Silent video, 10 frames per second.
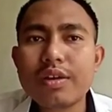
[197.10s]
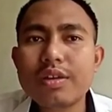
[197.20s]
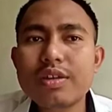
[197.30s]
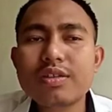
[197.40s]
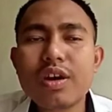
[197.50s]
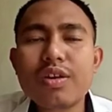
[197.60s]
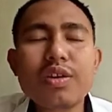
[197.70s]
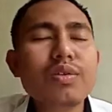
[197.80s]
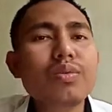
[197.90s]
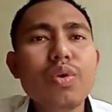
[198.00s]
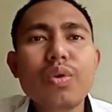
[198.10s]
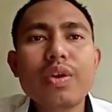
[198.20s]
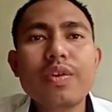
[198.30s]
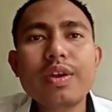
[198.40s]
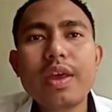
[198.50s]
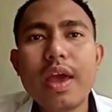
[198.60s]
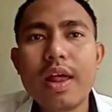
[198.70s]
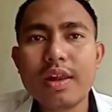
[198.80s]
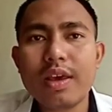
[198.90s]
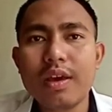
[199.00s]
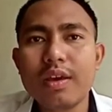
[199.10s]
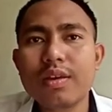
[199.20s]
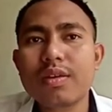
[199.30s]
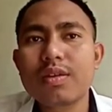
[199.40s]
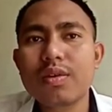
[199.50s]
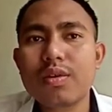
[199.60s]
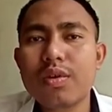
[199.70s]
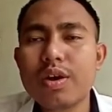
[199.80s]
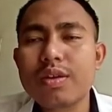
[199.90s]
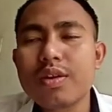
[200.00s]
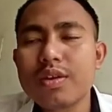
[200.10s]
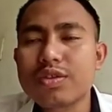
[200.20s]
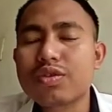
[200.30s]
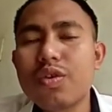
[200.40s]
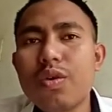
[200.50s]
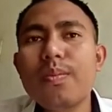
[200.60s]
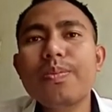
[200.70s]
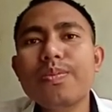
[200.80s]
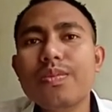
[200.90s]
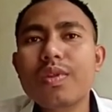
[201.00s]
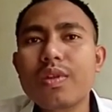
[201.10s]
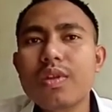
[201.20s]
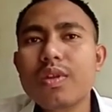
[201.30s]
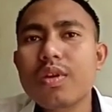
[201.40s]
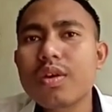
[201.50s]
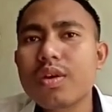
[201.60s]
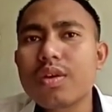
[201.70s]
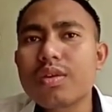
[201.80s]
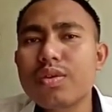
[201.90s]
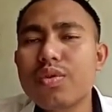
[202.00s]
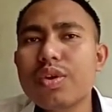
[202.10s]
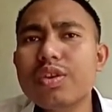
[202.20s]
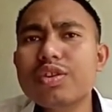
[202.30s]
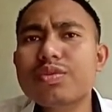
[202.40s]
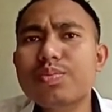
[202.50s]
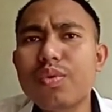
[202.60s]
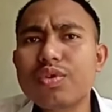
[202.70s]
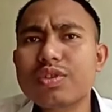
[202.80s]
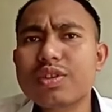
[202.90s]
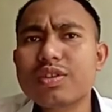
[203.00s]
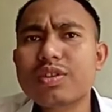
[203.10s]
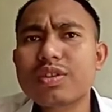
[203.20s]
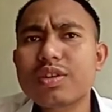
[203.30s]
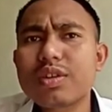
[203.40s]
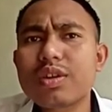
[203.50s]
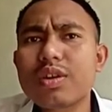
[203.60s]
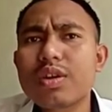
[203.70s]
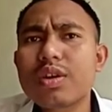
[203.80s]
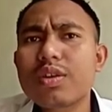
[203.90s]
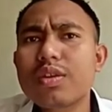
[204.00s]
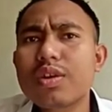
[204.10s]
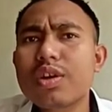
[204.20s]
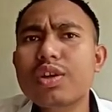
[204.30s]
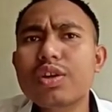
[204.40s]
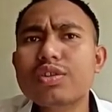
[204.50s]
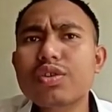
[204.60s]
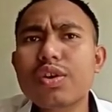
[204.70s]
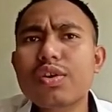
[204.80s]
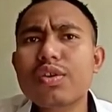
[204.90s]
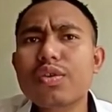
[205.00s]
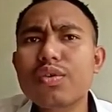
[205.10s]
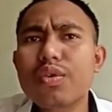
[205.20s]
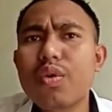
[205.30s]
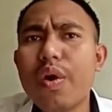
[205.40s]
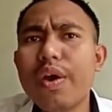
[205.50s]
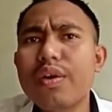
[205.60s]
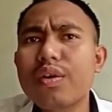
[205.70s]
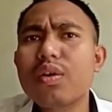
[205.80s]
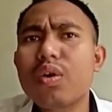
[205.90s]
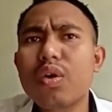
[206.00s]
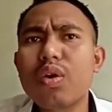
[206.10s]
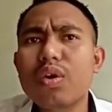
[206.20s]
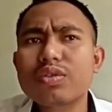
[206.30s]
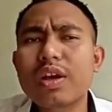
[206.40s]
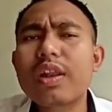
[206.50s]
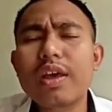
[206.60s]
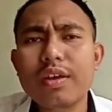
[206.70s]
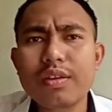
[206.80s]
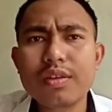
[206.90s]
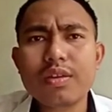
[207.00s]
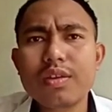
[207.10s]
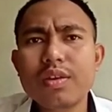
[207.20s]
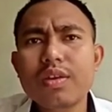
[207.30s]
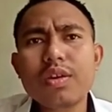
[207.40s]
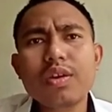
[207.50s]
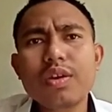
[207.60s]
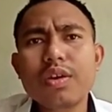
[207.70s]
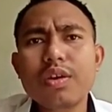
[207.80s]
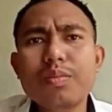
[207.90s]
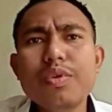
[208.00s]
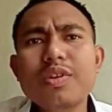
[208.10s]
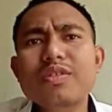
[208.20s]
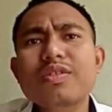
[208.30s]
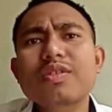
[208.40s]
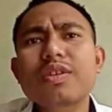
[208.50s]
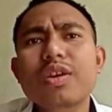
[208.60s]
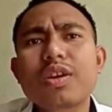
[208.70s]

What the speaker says: these are not non-green algae. Alright, so during this process it does not require sunlight. It means